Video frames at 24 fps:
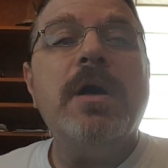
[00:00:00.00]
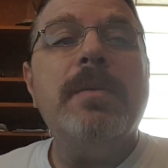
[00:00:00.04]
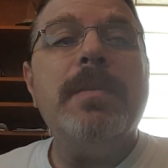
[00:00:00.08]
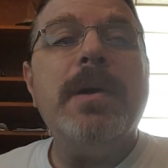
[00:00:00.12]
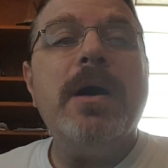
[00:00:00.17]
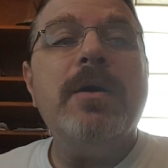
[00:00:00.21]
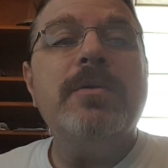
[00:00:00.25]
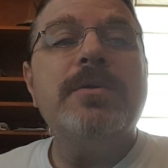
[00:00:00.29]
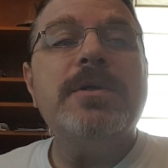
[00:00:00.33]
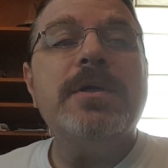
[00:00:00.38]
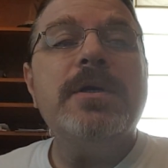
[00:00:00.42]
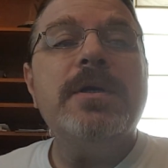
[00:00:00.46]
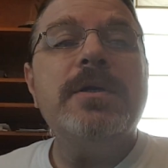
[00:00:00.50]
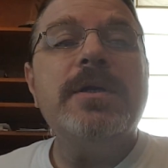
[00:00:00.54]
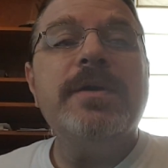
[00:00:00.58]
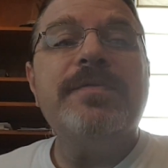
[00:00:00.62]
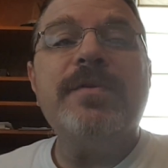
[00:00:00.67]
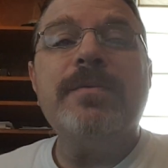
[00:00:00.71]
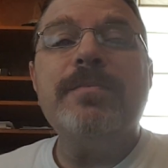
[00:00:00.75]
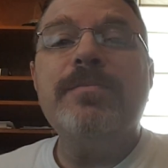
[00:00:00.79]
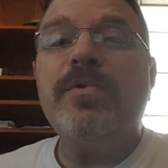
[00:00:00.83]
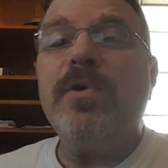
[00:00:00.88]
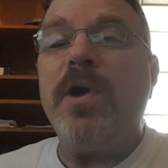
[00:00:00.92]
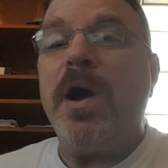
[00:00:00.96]
about
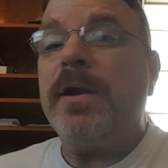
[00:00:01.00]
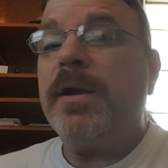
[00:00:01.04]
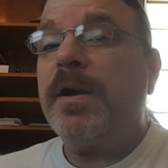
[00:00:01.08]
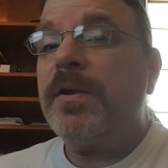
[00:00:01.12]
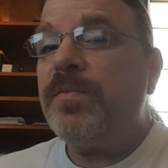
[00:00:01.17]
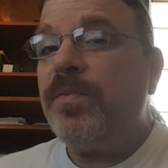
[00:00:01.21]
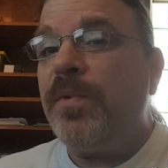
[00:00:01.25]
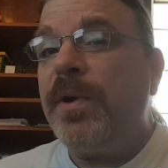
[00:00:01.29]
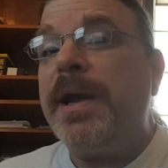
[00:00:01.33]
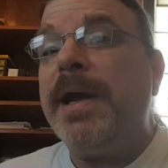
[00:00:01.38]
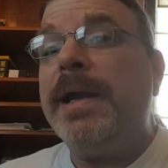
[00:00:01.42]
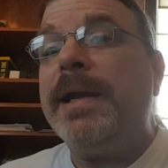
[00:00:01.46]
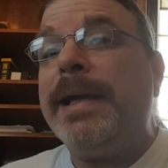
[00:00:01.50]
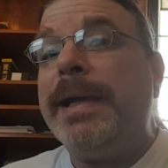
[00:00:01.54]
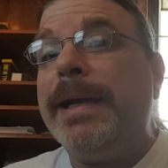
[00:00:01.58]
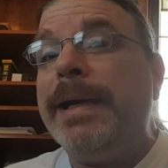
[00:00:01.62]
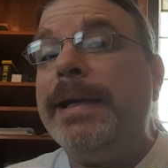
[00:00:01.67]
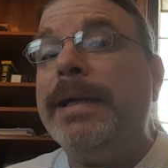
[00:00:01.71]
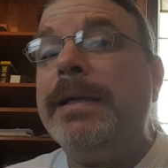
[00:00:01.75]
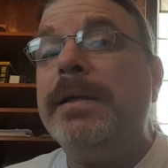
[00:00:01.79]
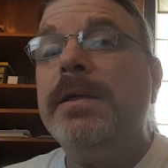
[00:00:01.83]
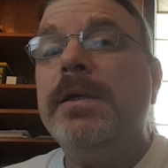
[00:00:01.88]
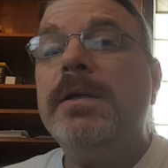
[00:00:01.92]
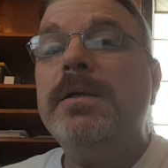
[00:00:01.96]
different products we're getting
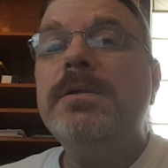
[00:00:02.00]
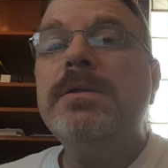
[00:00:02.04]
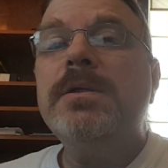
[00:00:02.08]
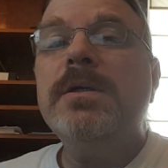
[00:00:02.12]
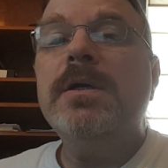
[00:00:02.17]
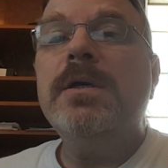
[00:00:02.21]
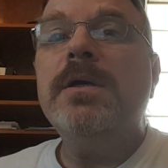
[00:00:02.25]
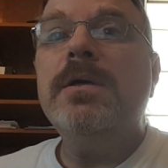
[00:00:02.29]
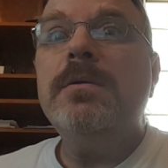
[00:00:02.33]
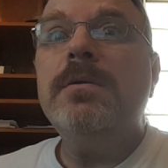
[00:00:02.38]
in and